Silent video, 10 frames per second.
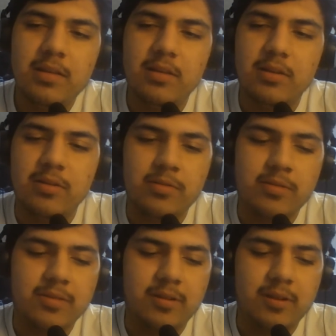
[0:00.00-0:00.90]
you know,
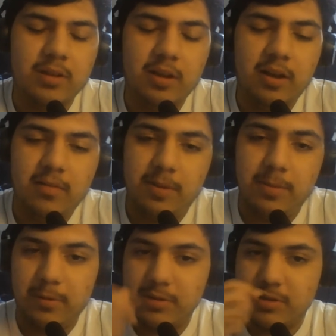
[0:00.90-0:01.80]
there a lot of
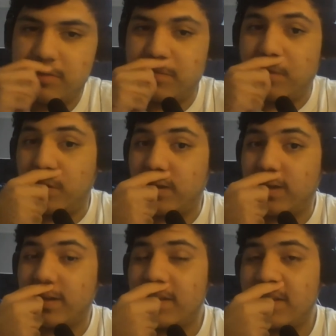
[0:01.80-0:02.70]
people are just falling,